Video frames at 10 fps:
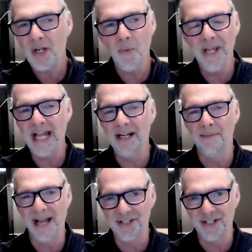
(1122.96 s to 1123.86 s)
We had an
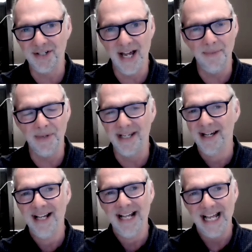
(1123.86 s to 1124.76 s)
amazing time. We,
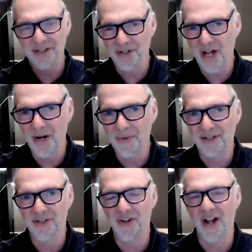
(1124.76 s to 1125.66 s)
as you know, with
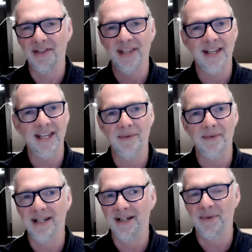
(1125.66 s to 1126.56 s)
design thinking,
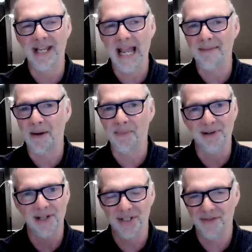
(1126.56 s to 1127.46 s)
we, we came up with
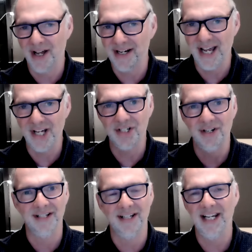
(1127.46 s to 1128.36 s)
lots of ideation
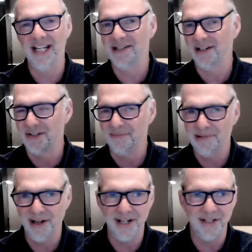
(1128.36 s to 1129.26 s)
ideas, lots of
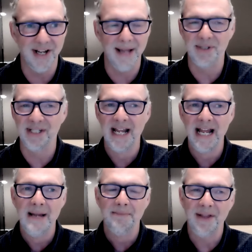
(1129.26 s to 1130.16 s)
prototypes.
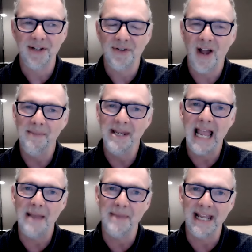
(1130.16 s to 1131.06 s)
By the time he
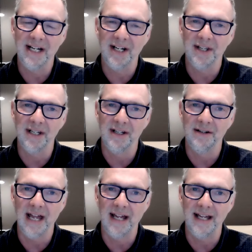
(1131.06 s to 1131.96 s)
came back into the
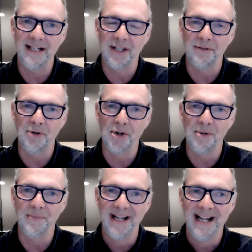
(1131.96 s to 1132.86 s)
uh, into the
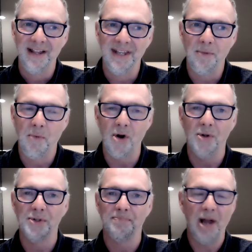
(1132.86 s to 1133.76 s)
room, the
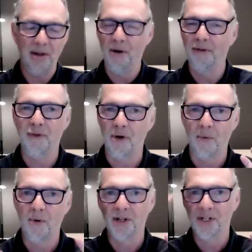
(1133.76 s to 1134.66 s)
walls, by all four
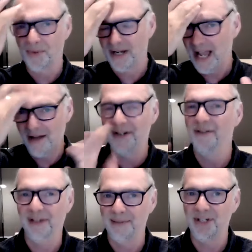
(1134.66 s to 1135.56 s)
walls, were covered
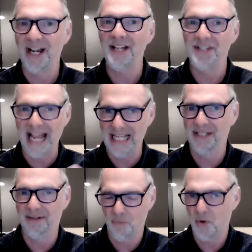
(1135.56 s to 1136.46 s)
in flip charts,
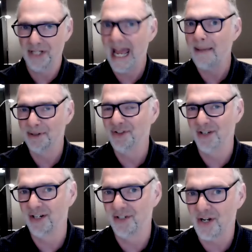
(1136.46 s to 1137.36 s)
as was happens
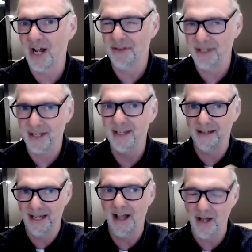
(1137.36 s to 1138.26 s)
in a design thinking
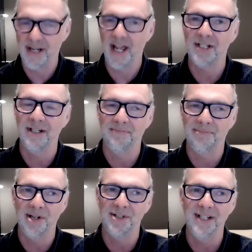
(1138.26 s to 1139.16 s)
uh, ideation
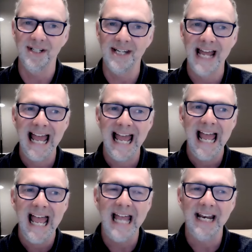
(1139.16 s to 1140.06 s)
process.
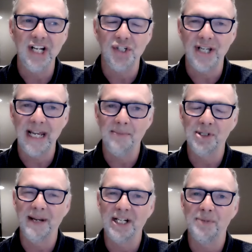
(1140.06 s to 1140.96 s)
And each team
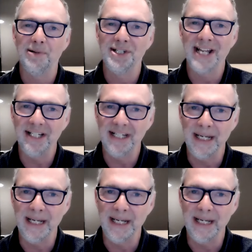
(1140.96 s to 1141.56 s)
was meant to present to